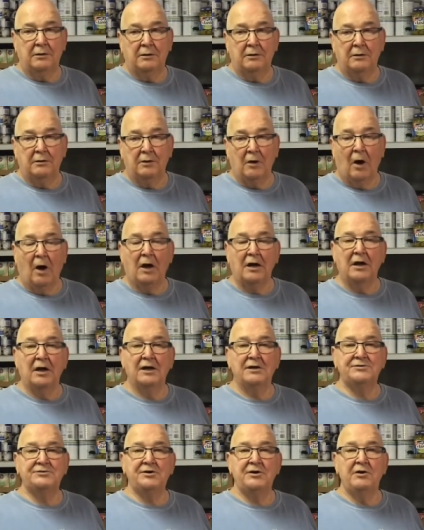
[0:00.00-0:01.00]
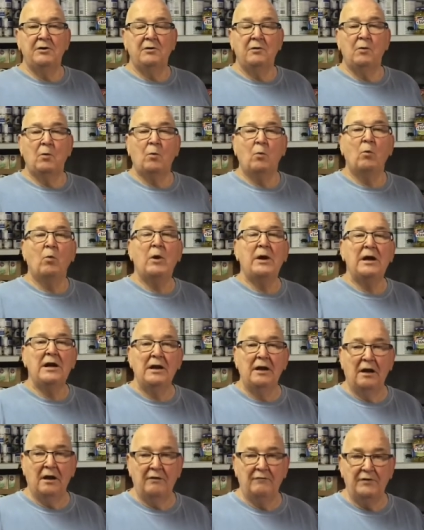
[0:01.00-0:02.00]
God loves you, we
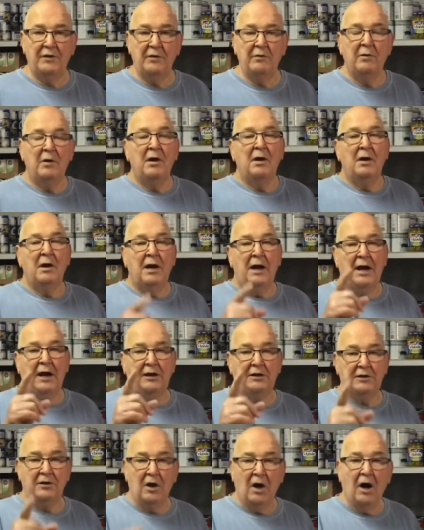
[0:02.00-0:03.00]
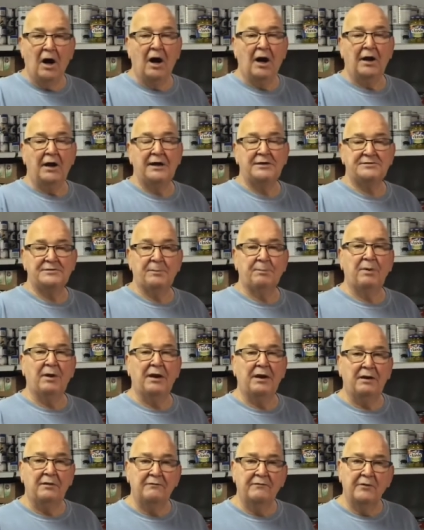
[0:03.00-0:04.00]
love you, and God has a
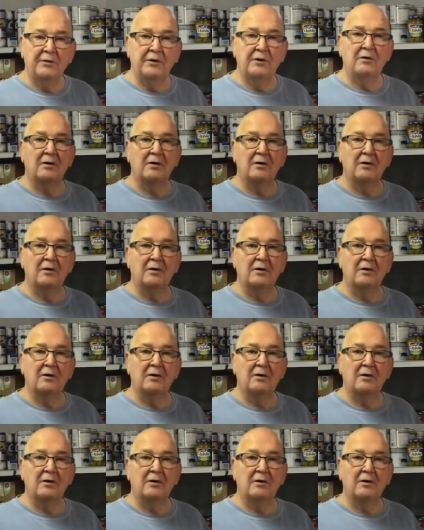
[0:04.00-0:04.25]
plan for your